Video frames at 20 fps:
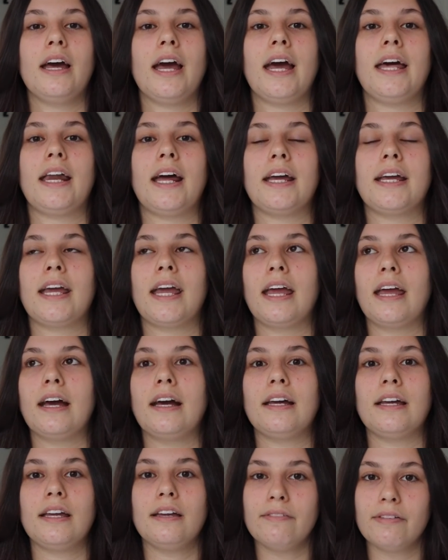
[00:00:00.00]
And I
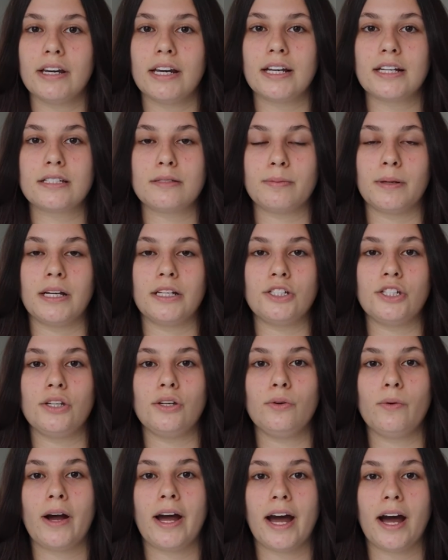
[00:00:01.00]
can't even explain to
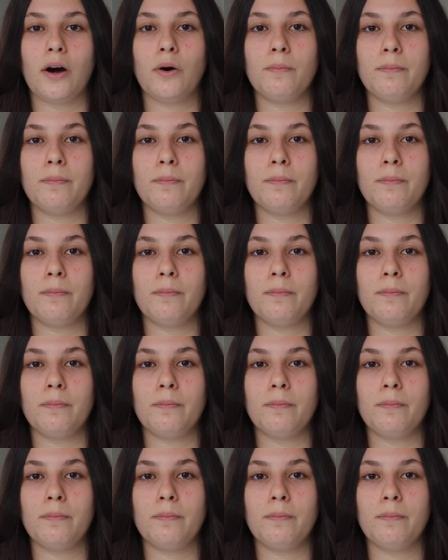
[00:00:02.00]
you how